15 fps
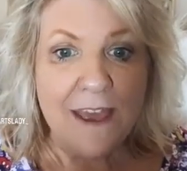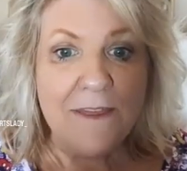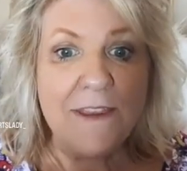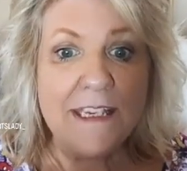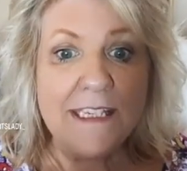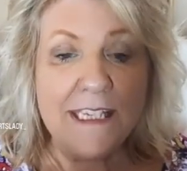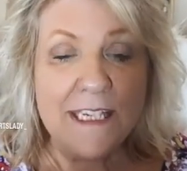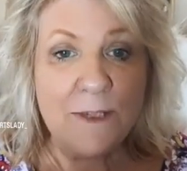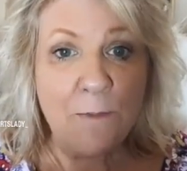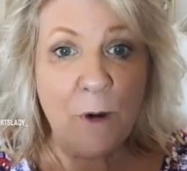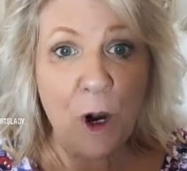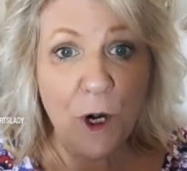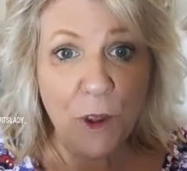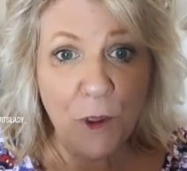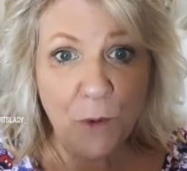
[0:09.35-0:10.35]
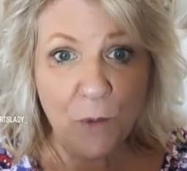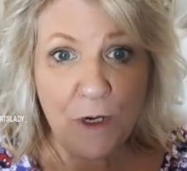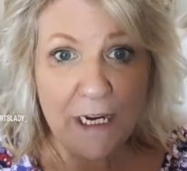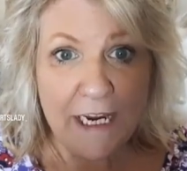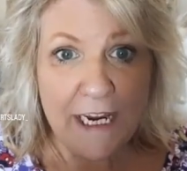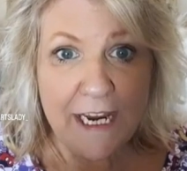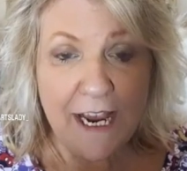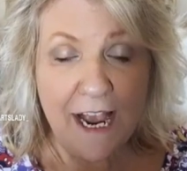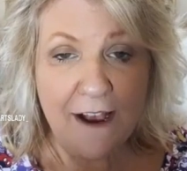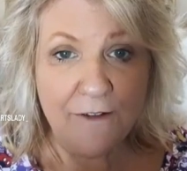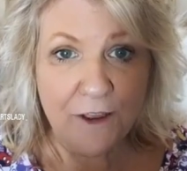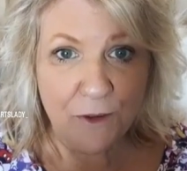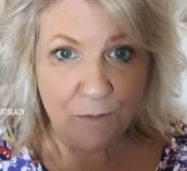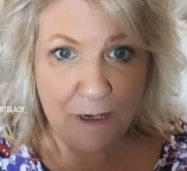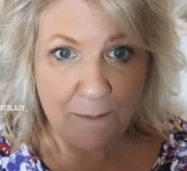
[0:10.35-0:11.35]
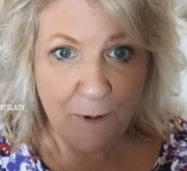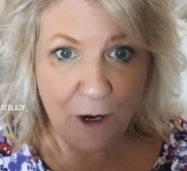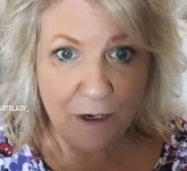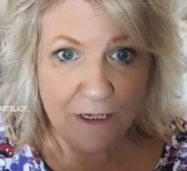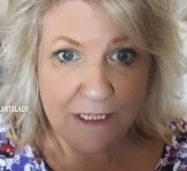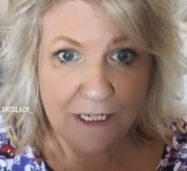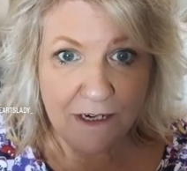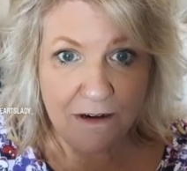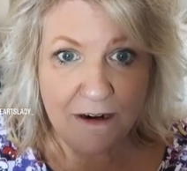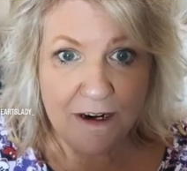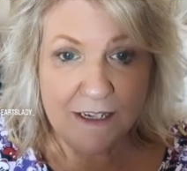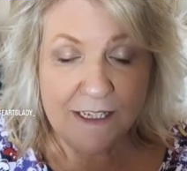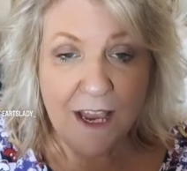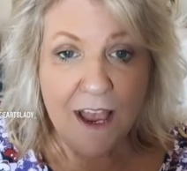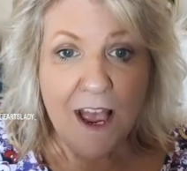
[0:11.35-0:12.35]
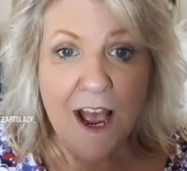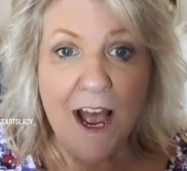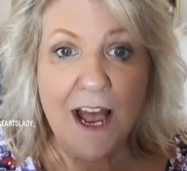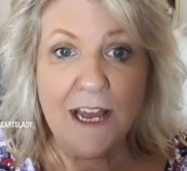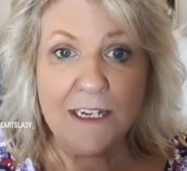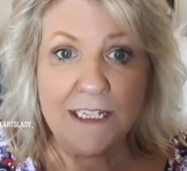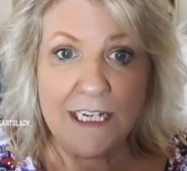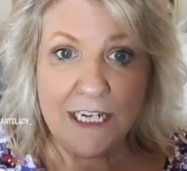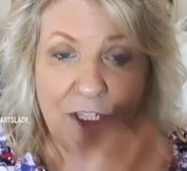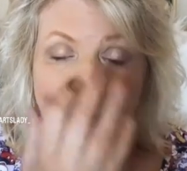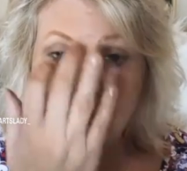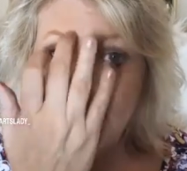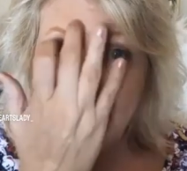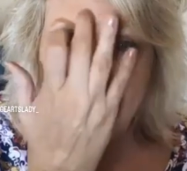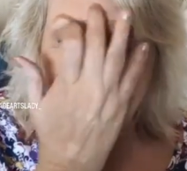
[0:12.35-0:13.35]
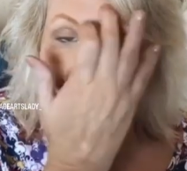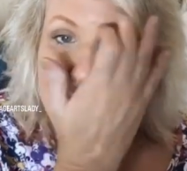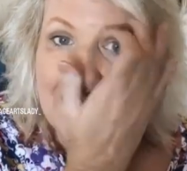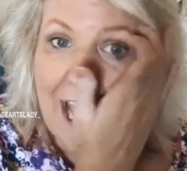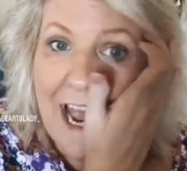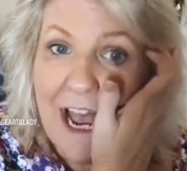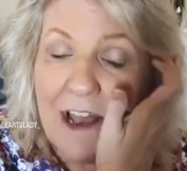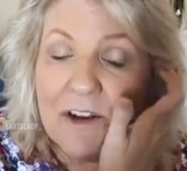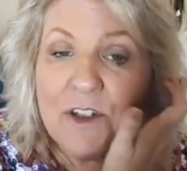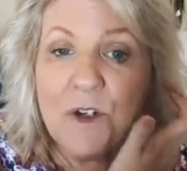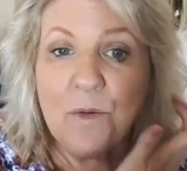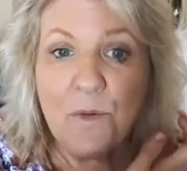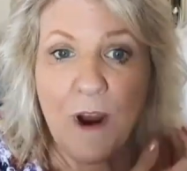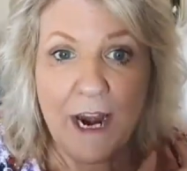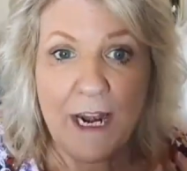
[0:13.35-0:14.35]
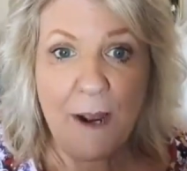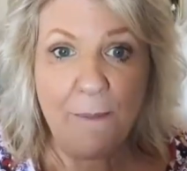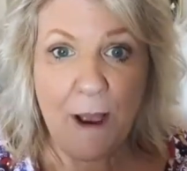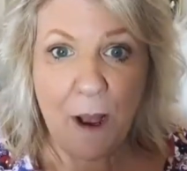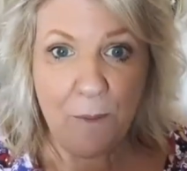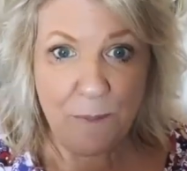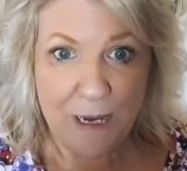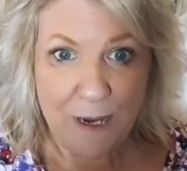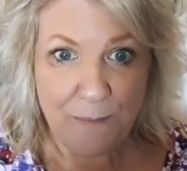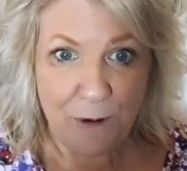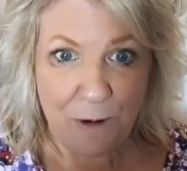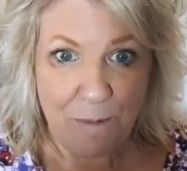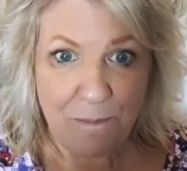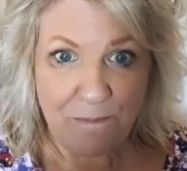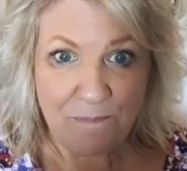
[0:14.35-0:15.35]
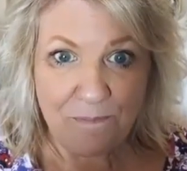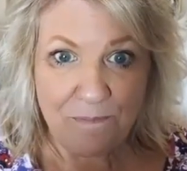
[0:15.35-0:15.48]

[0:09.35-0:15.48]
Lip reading: This is part 3 of a 3-part series on teaching kids how to write about people.